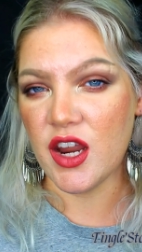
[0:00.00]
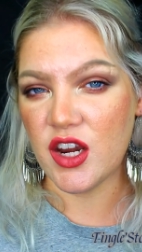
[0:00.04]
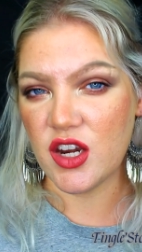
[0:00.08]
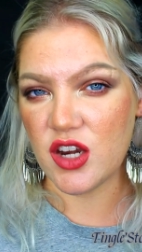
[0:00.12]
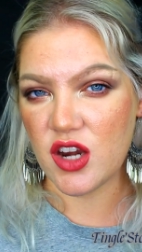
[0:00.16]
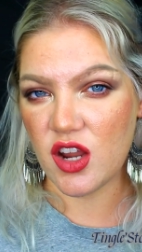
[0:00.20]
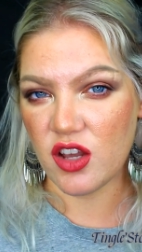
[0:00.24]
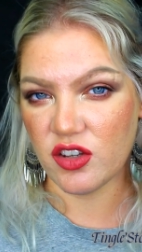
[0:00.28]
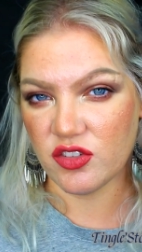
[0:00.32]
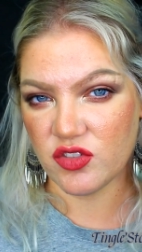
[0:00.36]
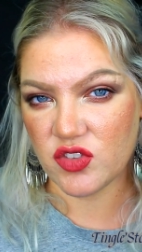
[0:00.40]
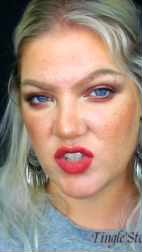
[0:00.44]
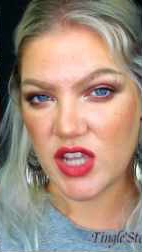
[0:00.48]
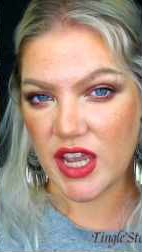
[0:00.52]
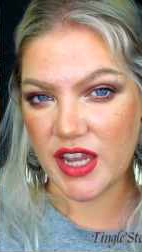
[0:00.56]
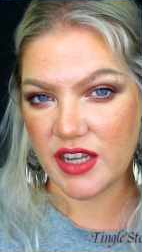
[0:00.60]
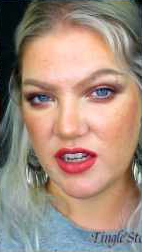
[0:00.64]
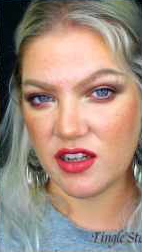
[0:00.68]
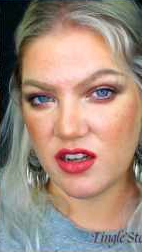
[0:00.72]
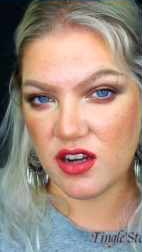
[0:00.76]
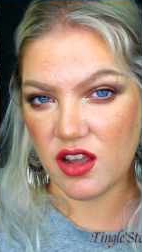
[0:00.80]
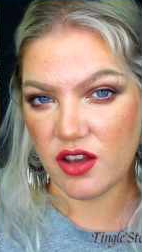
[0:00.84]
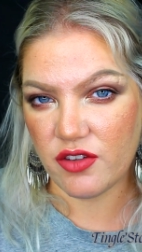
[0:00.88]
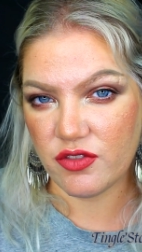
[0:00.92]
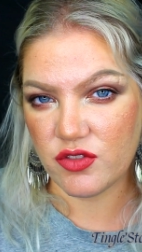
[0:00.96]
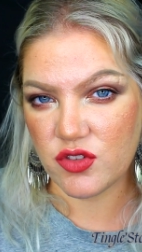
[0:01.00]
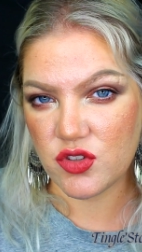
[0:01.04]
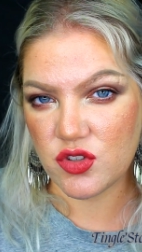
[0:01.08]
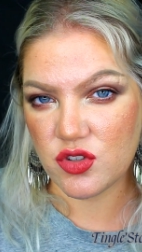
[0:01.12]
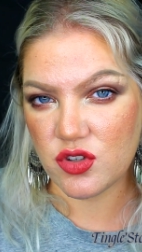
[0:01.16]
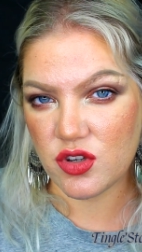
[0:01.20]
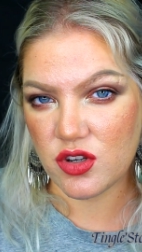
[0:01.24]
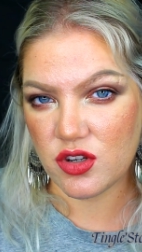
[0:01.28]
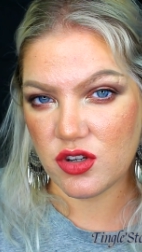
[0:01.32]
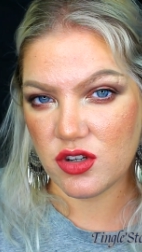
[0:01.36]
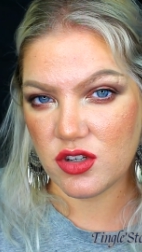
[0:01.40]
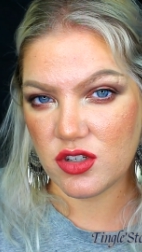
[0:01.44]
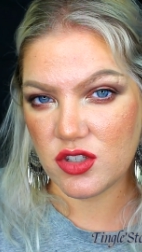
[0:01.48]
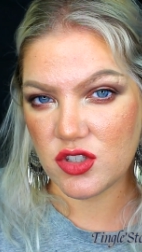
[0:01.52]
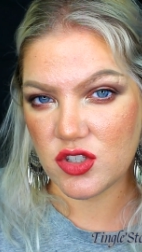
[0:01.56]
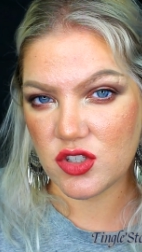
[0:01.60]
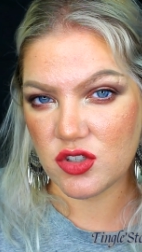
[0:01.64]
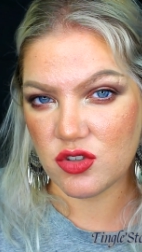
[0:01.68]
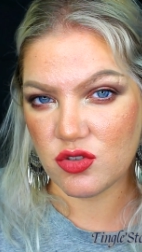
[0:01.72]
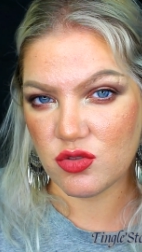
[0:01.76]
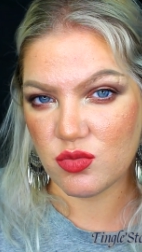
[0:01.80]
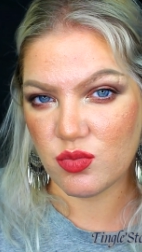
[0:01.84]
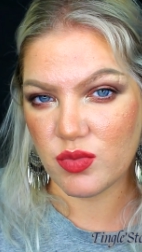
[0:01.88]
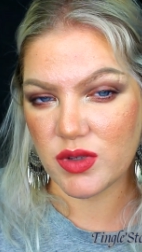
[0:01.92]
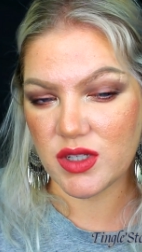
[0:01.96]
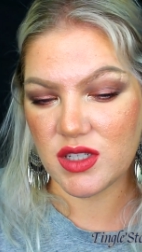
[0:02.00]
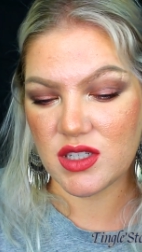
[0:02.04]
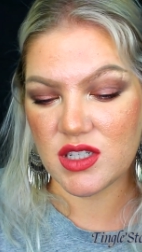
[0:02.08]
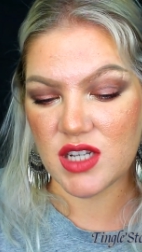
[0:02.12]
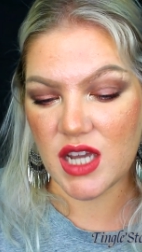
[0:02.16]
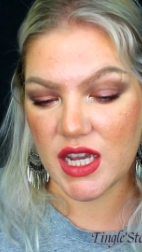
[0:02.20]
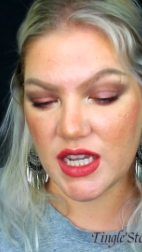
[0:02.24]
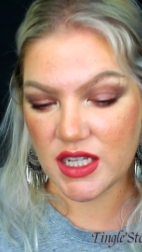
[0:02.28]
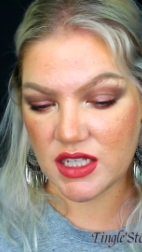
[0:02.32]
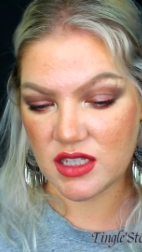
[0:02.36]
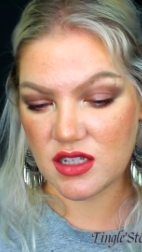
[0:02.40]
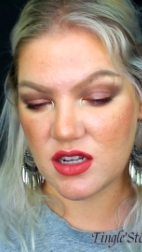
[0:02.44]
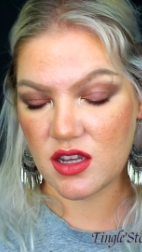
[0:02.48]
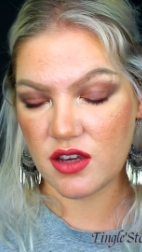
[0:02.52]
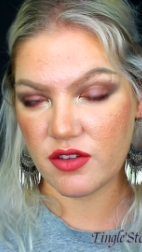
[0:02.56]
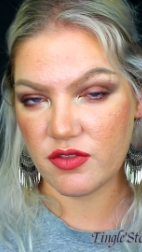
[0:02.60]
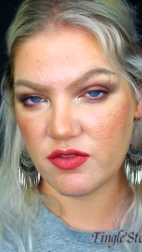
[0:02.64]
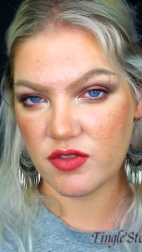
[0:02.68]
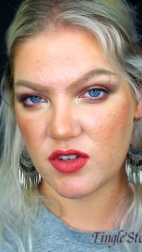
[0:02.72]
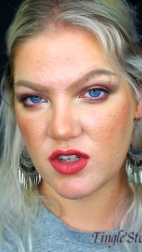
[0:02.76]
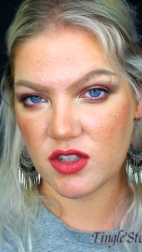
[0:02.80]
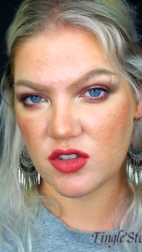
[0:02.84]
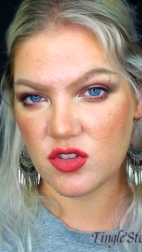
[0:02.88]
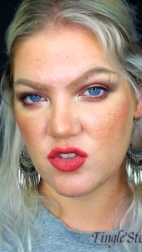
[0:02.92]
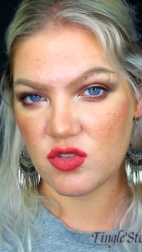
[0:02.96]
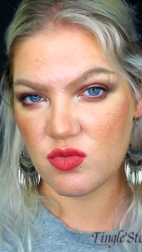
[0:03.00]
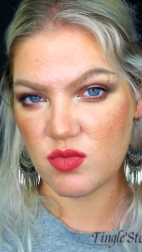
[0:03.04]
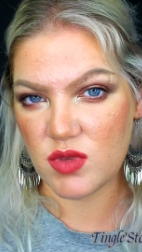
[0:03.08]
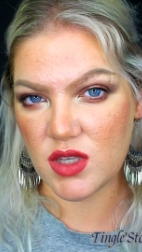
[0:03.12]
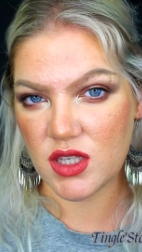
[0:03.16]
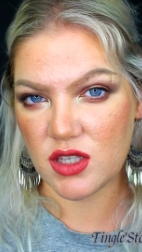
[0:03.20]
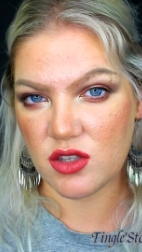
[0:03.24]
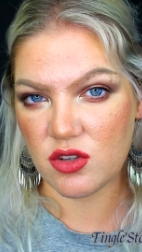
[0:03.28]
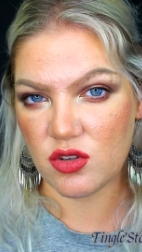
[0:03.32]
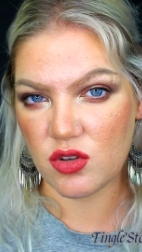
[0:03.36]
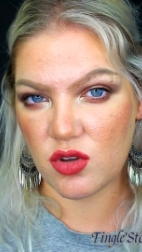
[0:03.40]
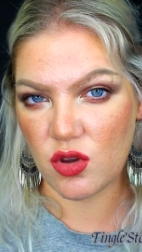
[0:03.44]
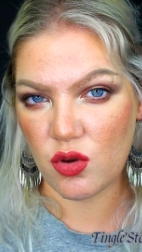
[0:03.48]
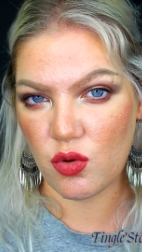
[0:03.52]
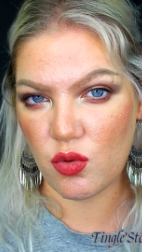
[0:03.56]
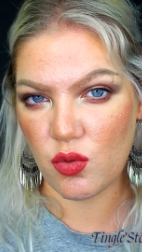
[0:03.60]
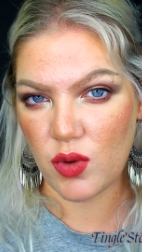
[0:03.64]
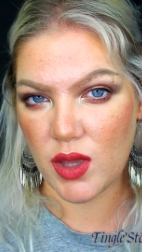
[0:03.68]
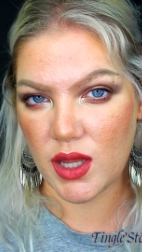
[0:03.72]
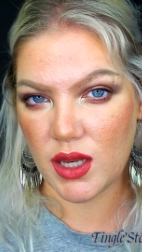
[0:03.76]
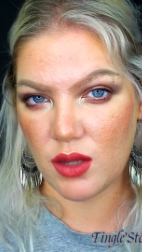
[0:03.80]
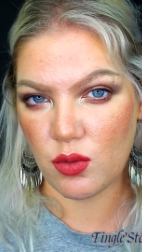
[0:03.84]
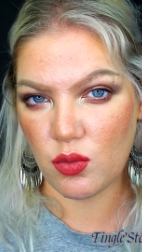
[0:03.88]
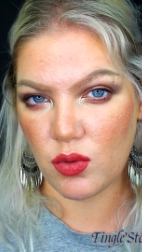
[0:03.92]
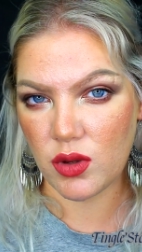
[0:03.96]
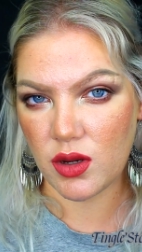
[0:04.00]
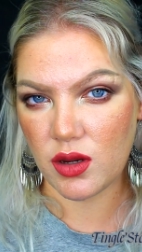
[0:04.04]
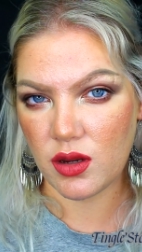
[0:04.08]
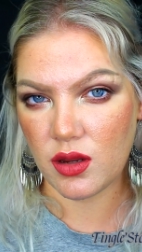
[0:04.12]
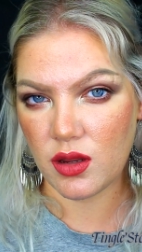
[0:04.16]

Not tight enough to hurt you, but tight enough not to make you go anywhere.